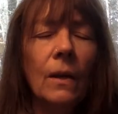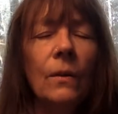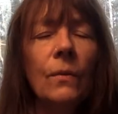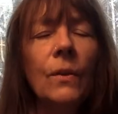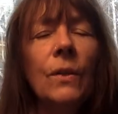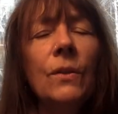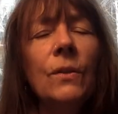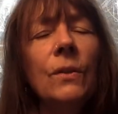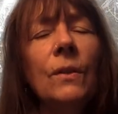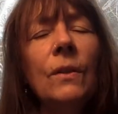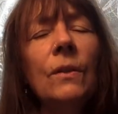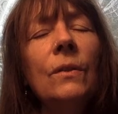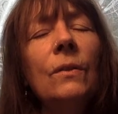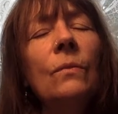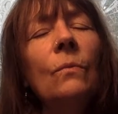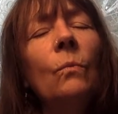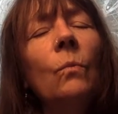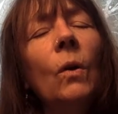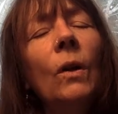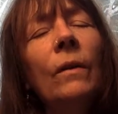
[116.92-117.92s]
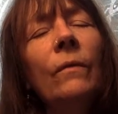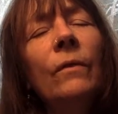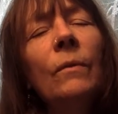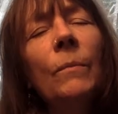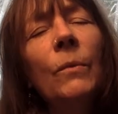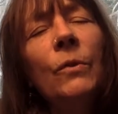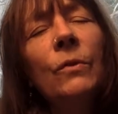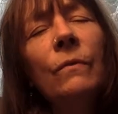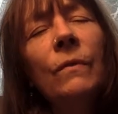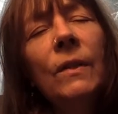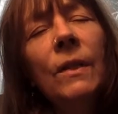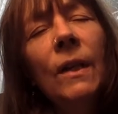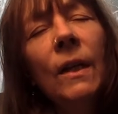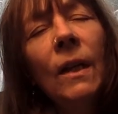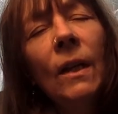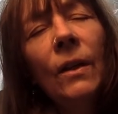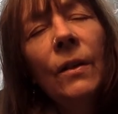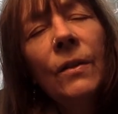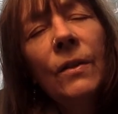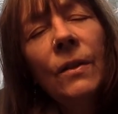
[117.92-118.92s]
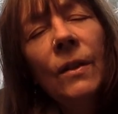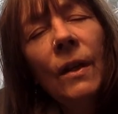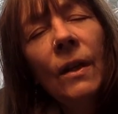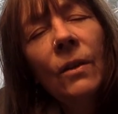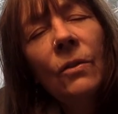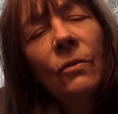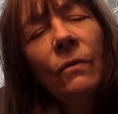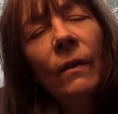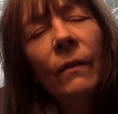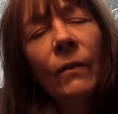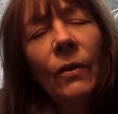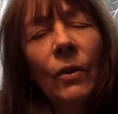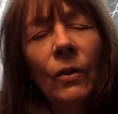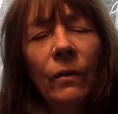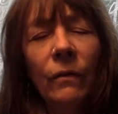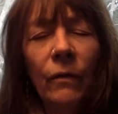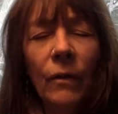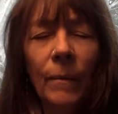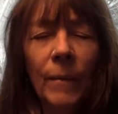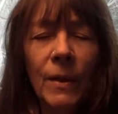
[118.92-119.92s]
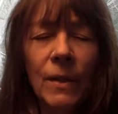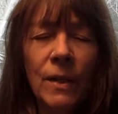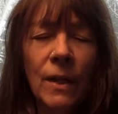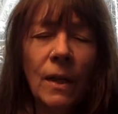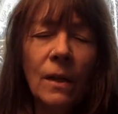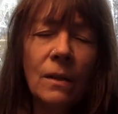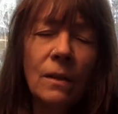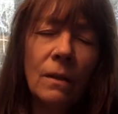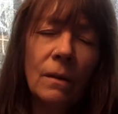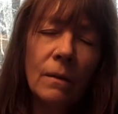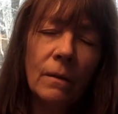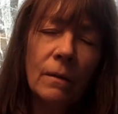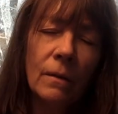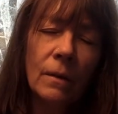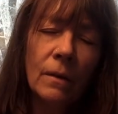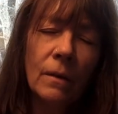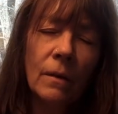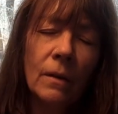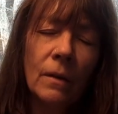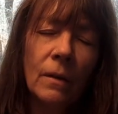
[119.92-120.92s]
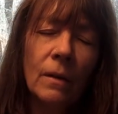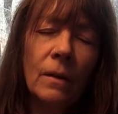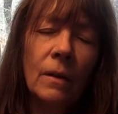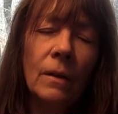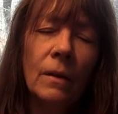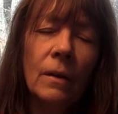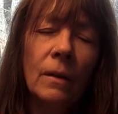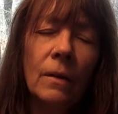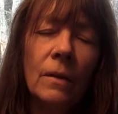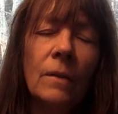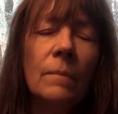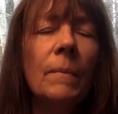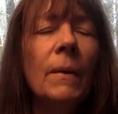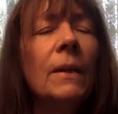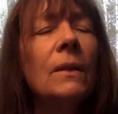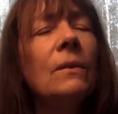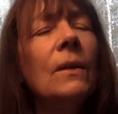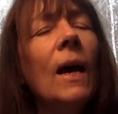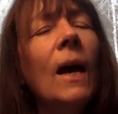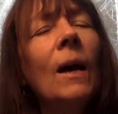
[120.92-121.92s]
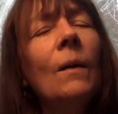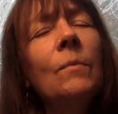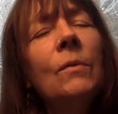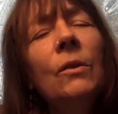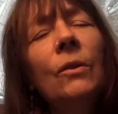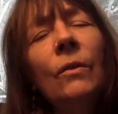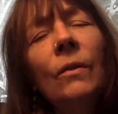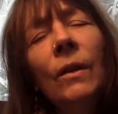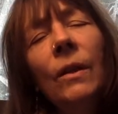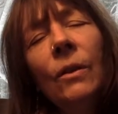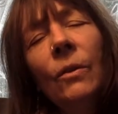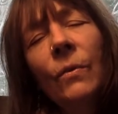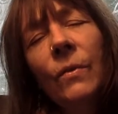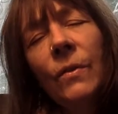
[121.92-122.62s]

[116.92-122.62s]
This is one of the most ridiculous things you've ever heard from us, yes? It makes absolutely no